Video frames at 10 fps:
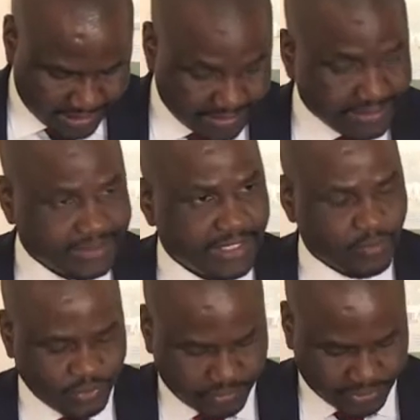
This is a huge